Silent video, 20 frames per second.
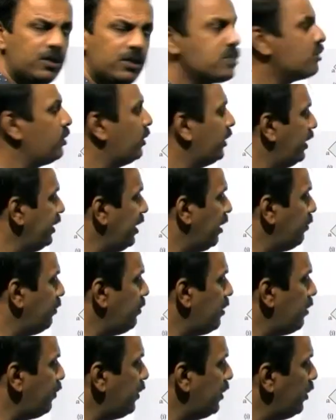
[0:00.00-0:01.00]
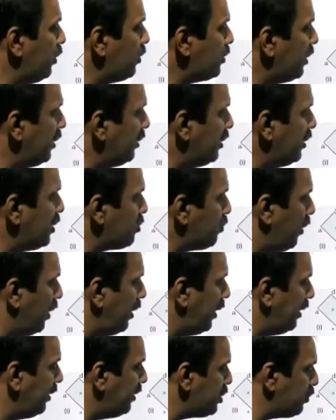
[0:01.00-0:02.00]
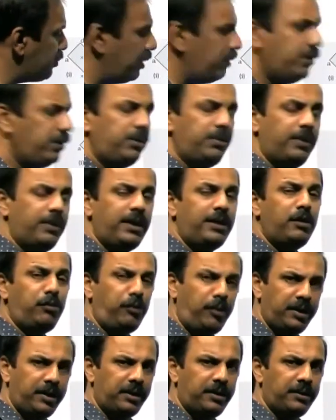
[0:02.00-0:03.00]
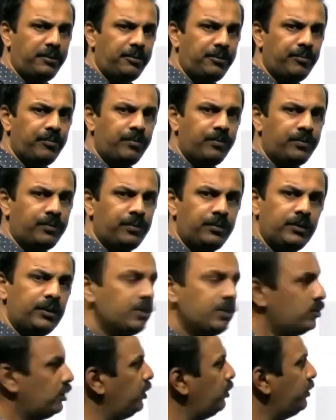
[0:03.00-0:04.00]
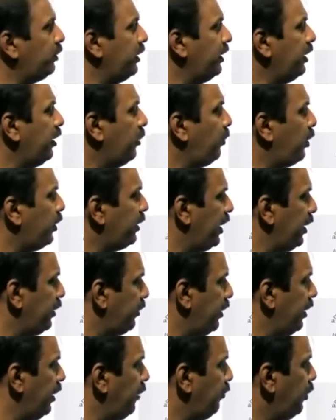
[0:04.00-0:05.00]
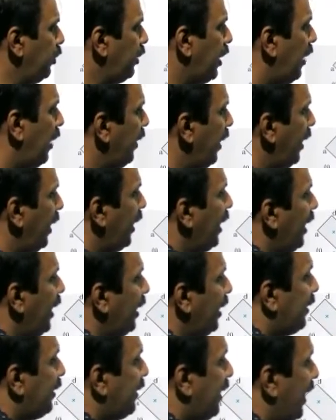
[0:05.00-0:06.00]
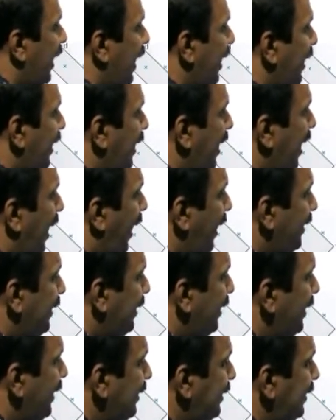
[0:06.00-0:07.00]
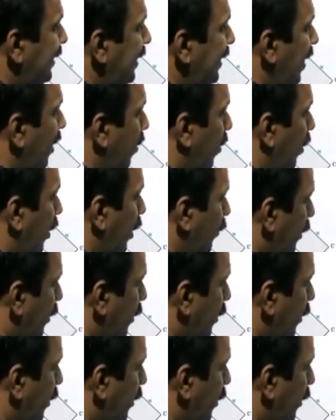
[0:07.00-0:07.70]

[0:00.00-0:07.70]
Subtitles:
So the EMF induced in this one and this one will be different. So you think about that one. If you have a triangle like this, or if